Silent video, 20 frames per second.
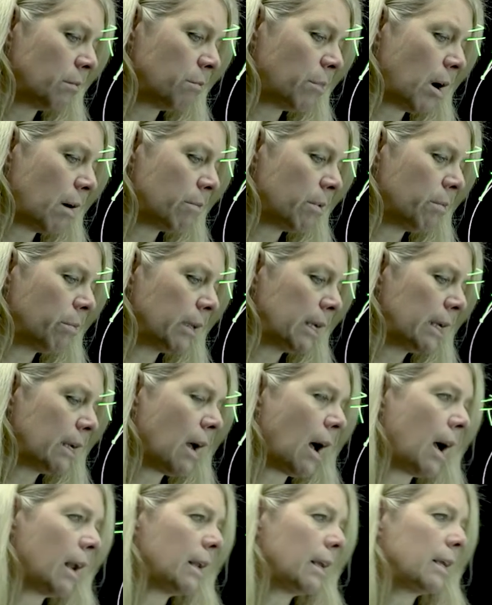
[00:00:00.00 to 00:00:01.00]
probably
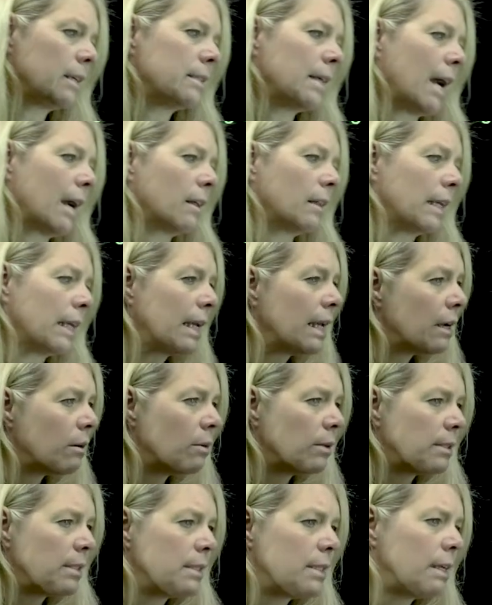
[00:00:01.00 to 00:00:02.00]
not exactly
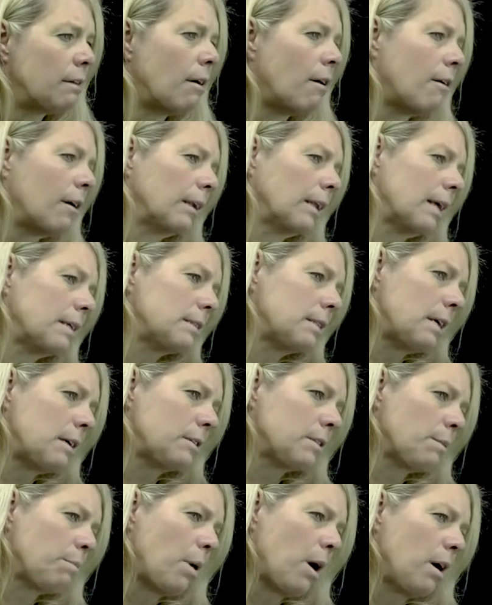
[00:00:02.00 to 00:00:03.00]
equal to zero unless
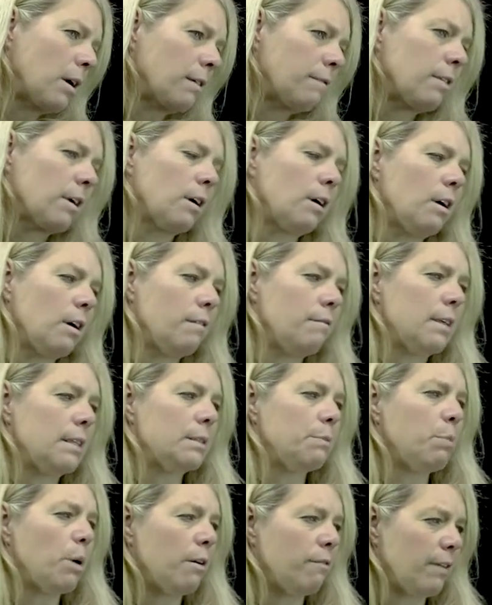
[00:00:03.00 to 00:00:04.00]
there's a part of the curve
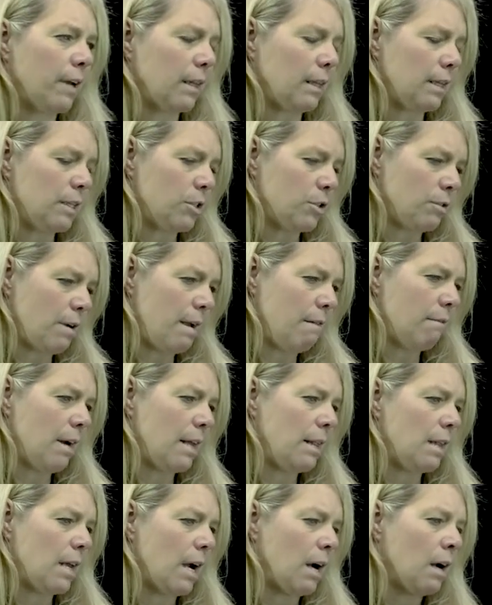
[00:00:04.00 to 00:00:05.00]
that's perfectly straight
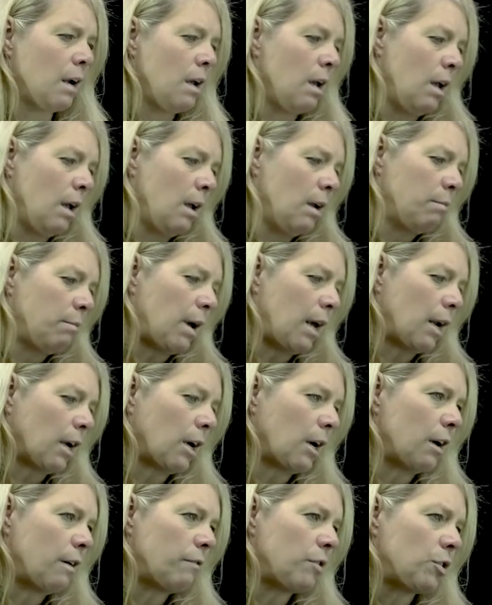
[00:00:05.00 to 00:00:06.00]
right there. But a
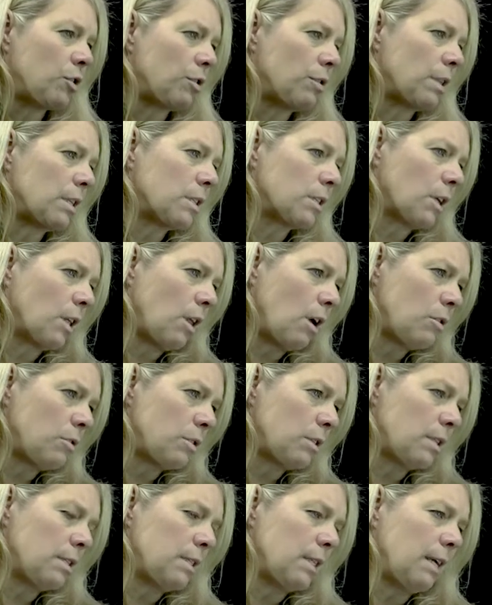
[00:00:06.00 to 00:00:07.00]
curvature that's close
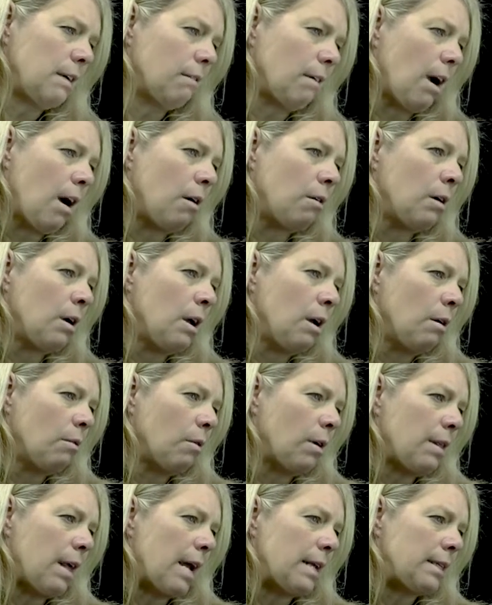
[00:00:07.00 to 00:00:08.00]
to zero
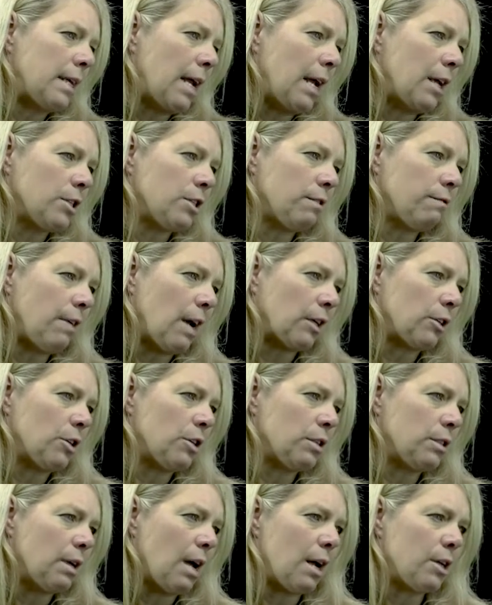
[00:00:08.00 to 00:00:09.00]
where that tangent vector
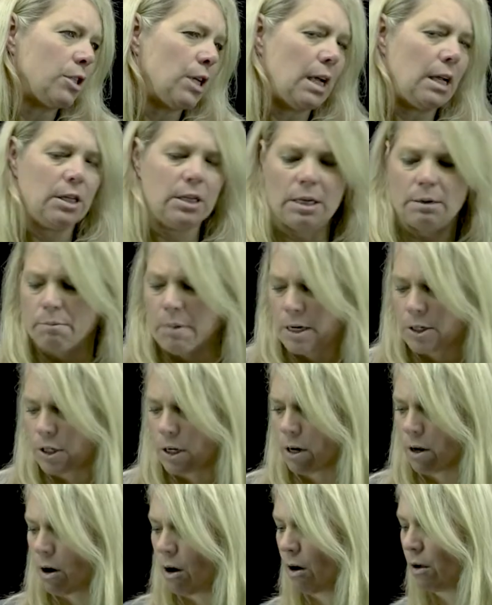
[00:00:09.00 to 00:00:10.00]
is not changing much
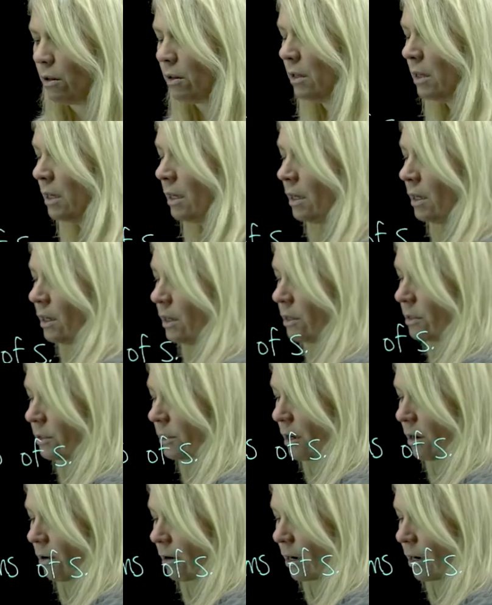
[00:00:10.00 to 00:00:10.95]
at all. So a